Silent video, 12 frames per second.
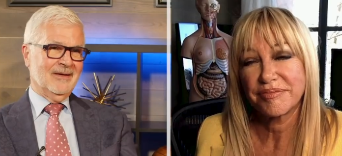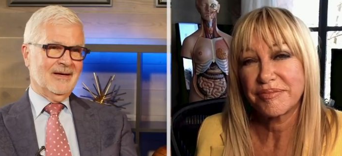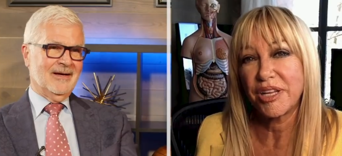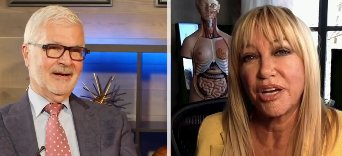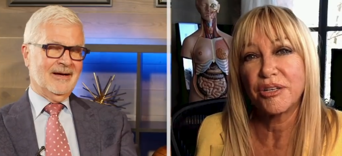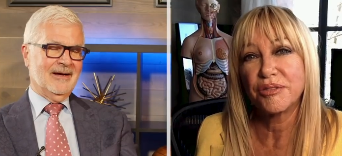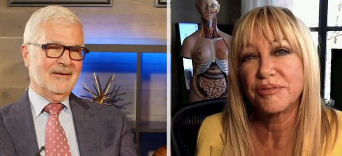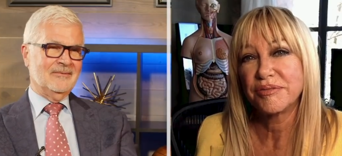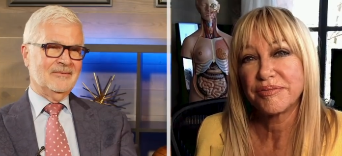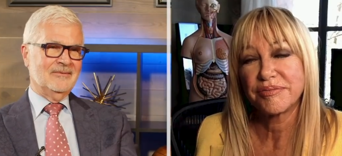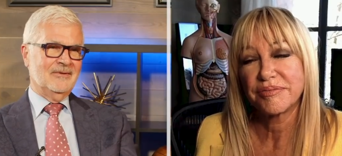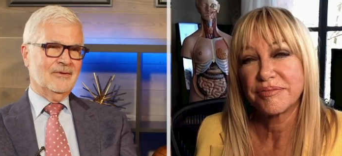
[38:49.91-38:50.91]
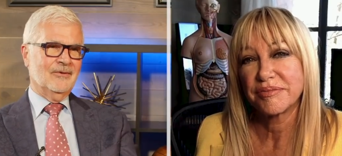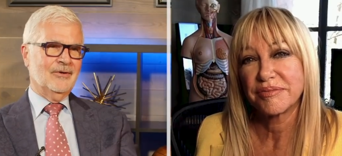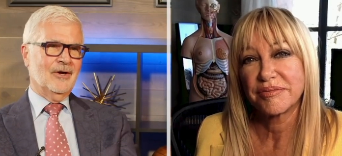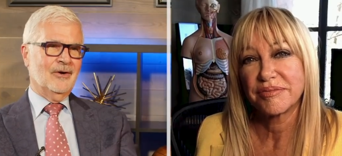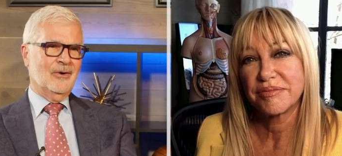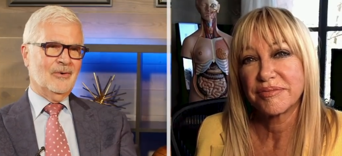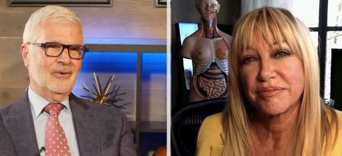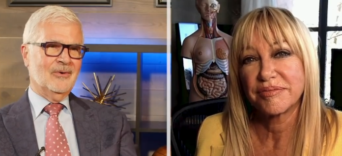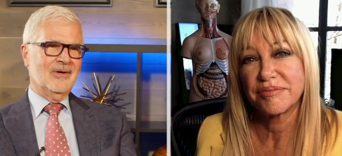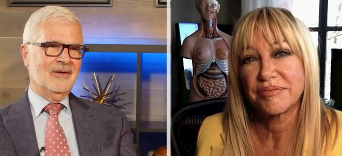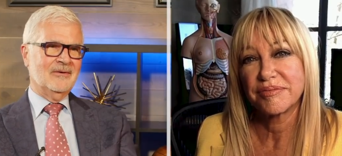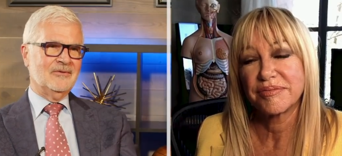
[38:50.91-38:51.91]
Speaker 1: No. Uh, you'll know,
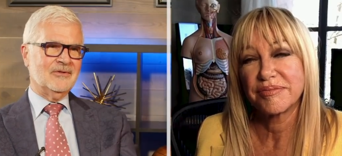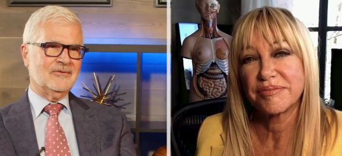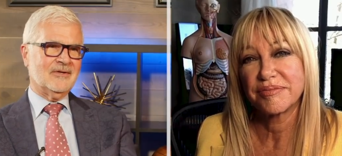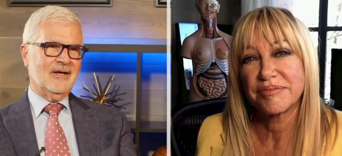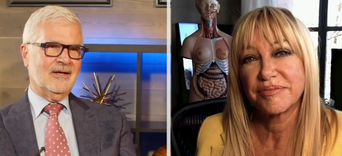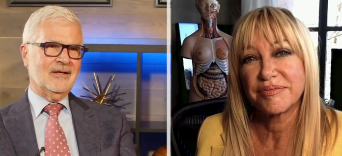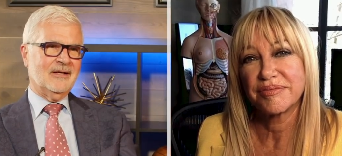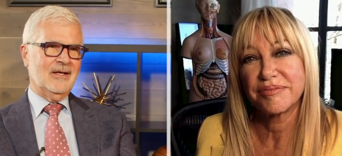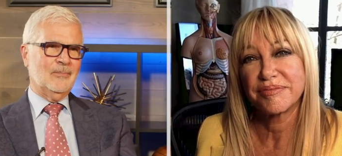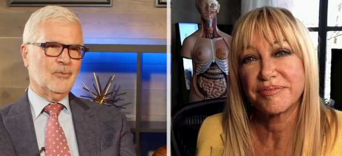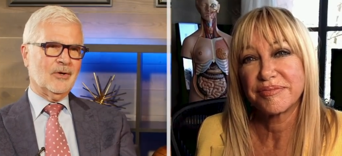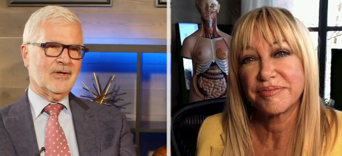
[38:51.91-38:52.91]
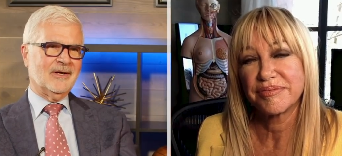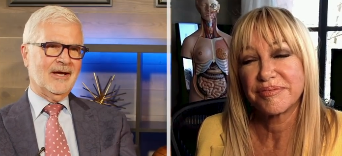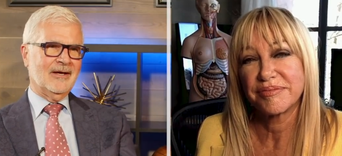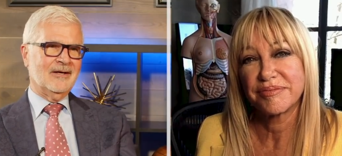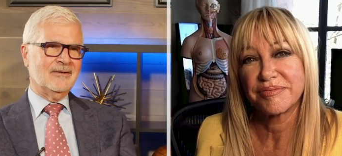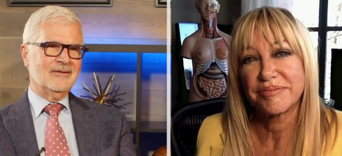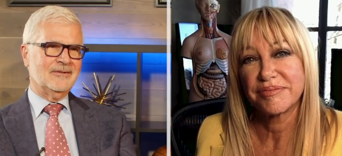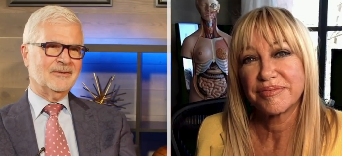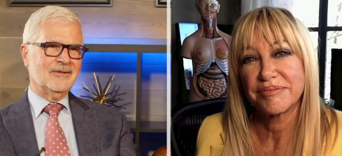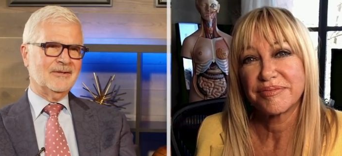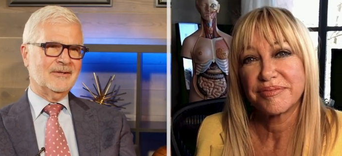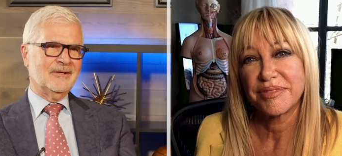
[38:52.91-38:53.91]
and just kind of keep working at it until
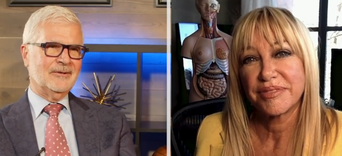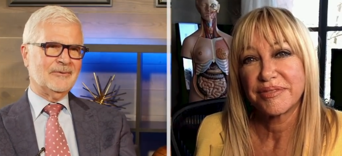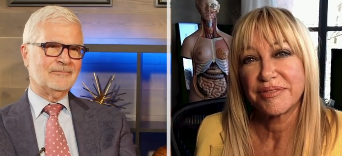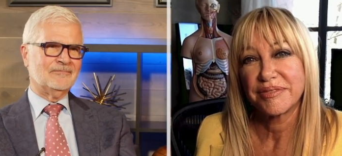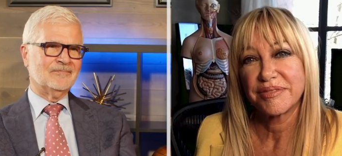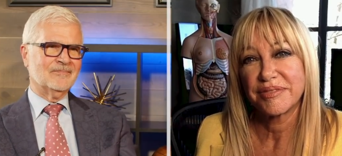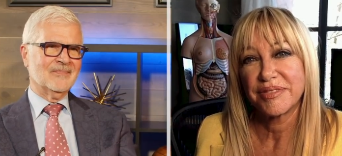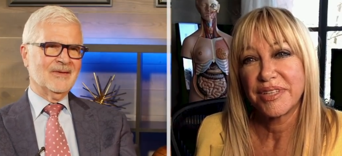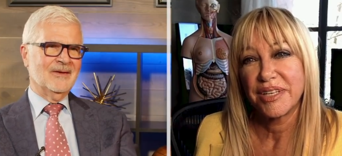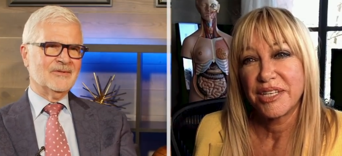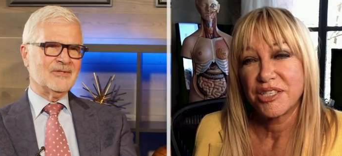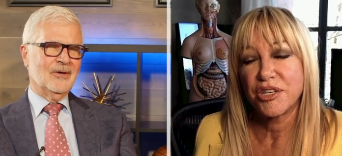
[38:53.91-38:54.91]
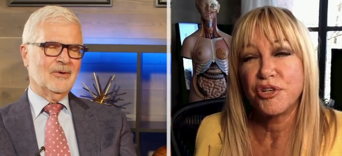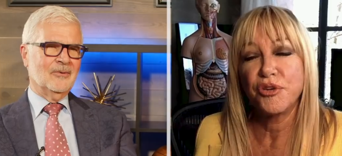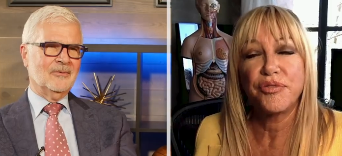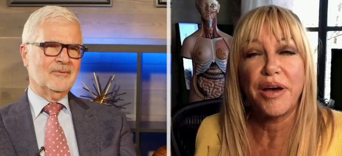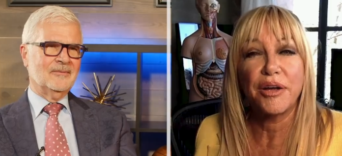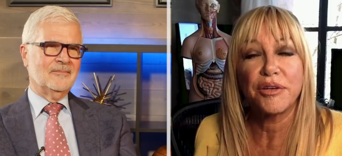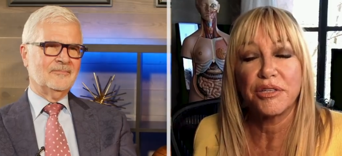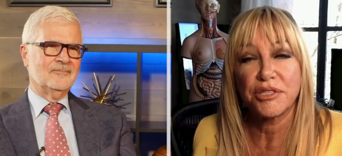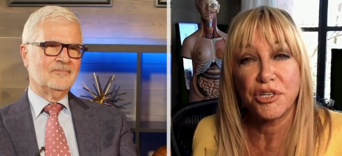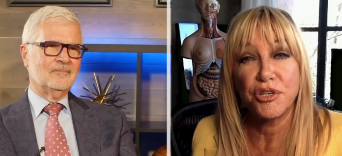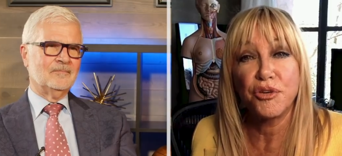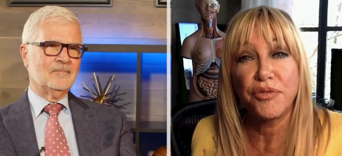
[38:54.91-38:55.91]
you know. So, so, you found
Speaker 2: so
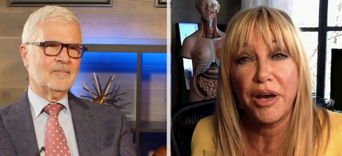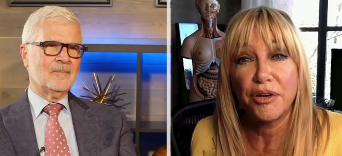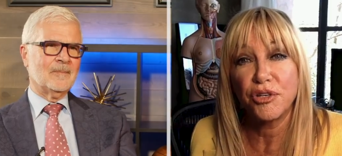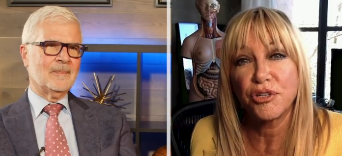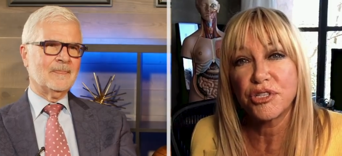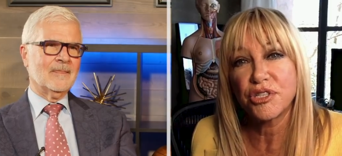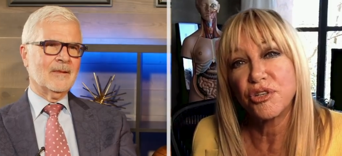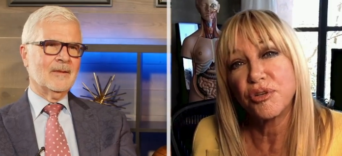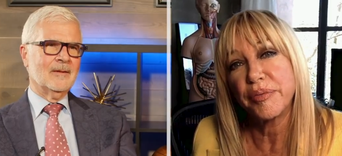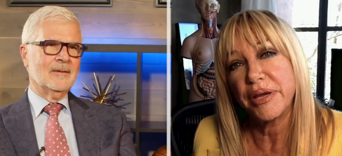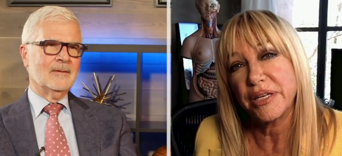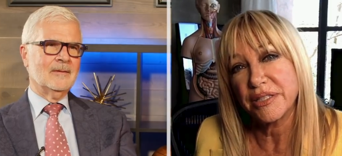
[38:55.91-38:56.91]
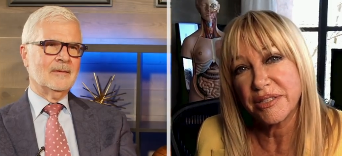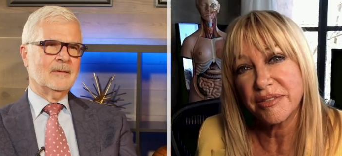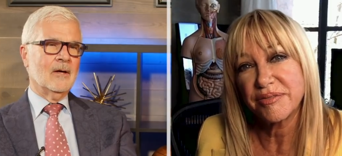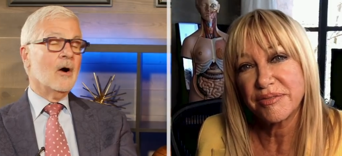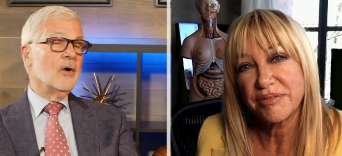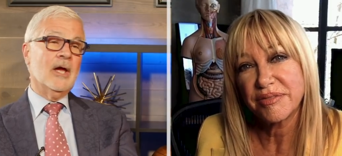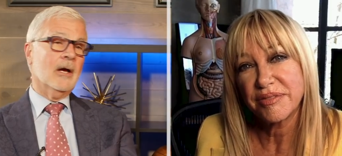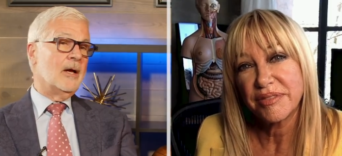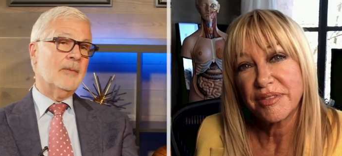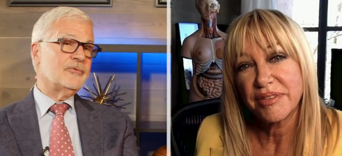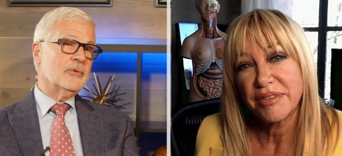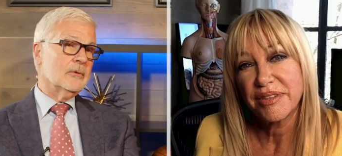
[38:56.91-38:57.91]
you found your soulmate.
Speaker 1: Oh yeah,
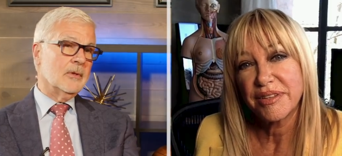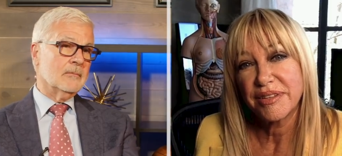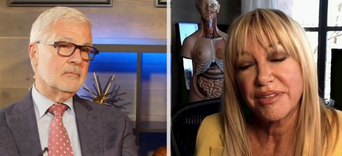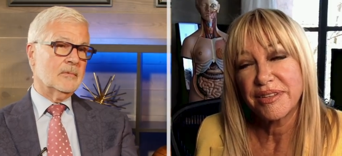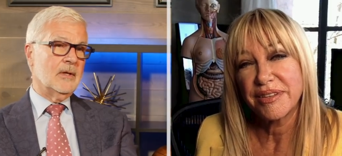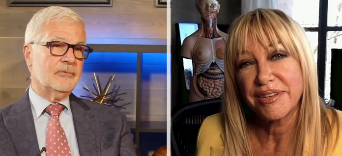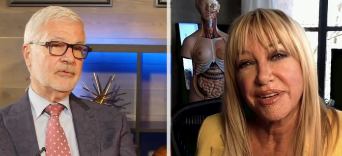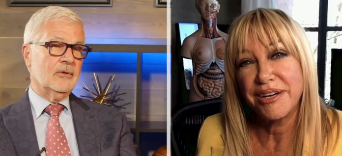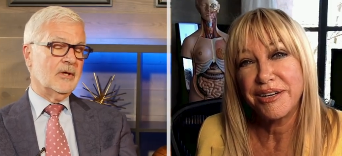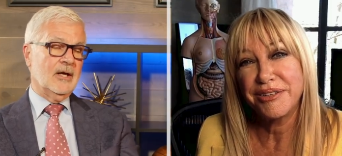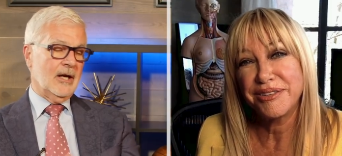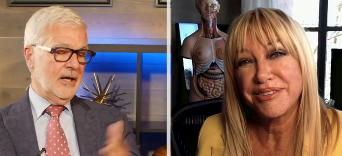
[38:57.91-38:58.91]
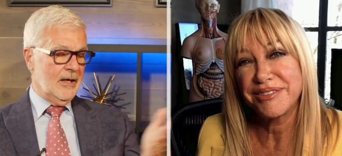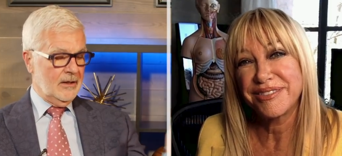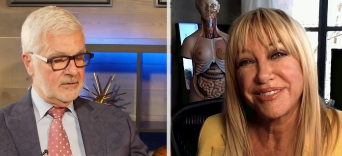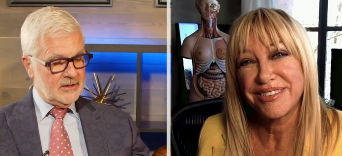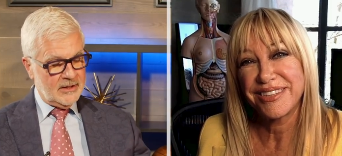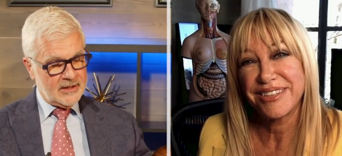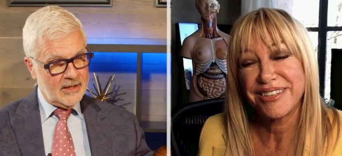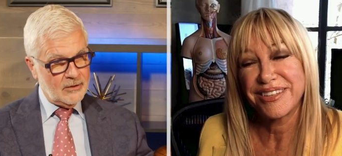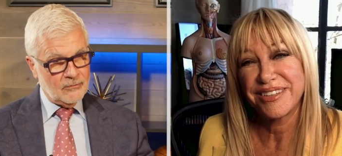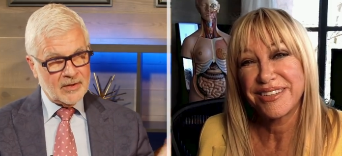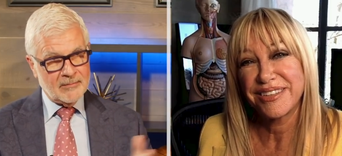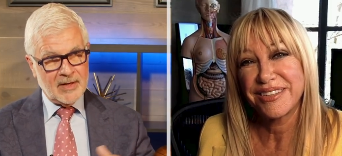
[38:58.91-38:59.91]
absolutely, absolutely. Uh-huh. And I dedicated
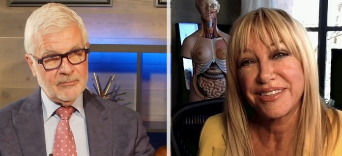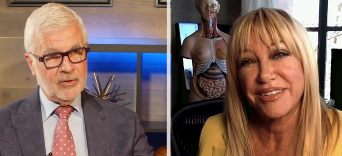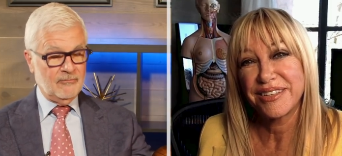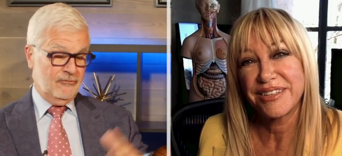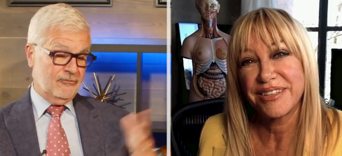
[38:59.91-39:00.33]
one of my book,